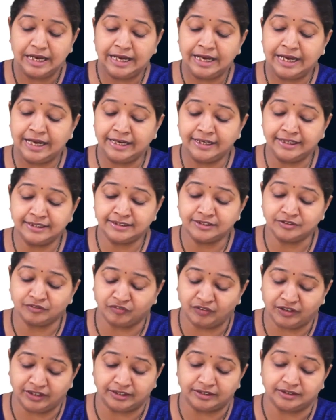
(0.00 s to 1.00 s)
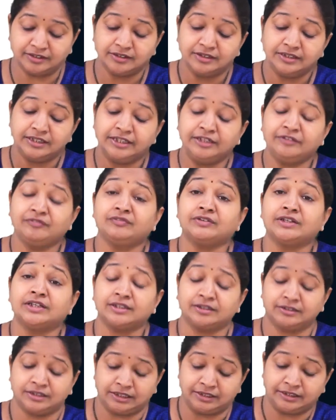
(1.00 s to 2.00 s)
a is 1. If
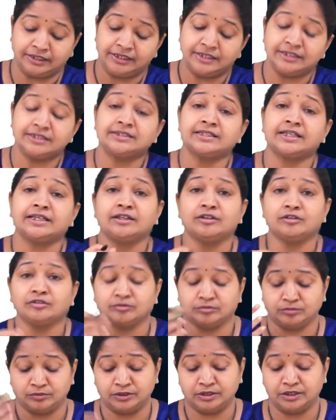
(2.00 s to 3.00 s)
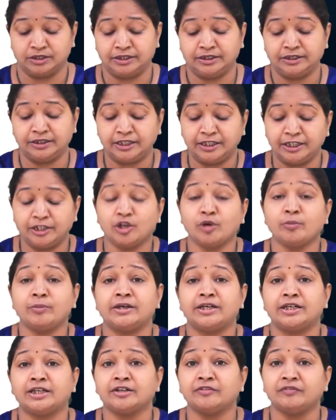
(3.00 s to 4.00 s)
nothing is there in the
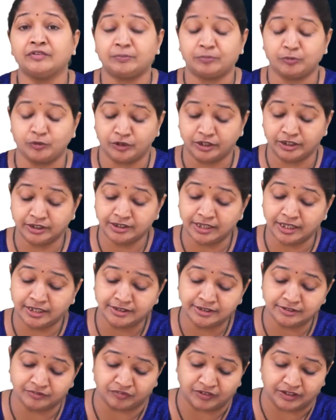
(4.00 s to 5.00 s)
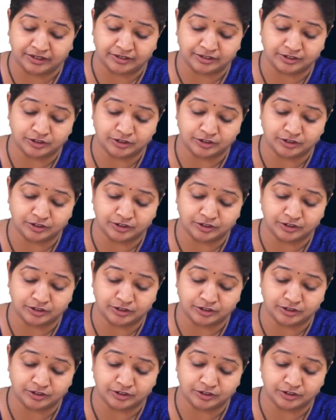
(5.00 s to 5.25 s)
denominator, we put it as 1.